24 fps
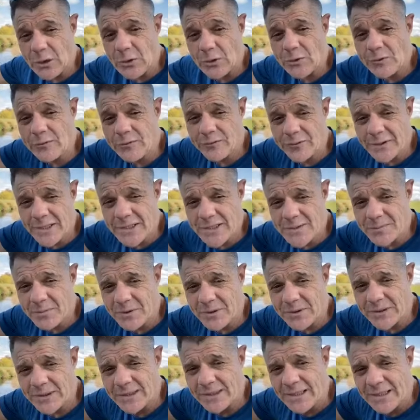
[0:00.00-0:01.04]
own
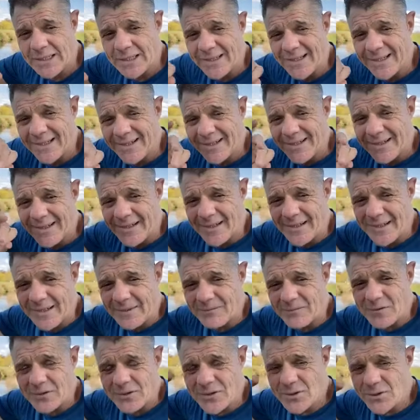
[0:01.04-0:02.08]
Facebook.
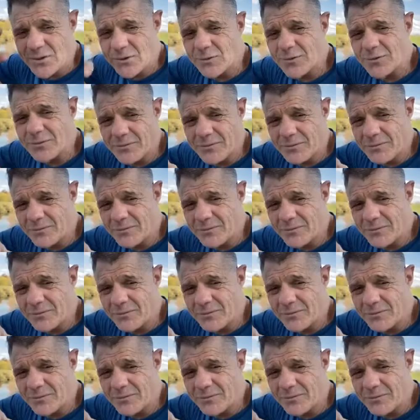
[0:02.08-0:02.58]
I'm not sure,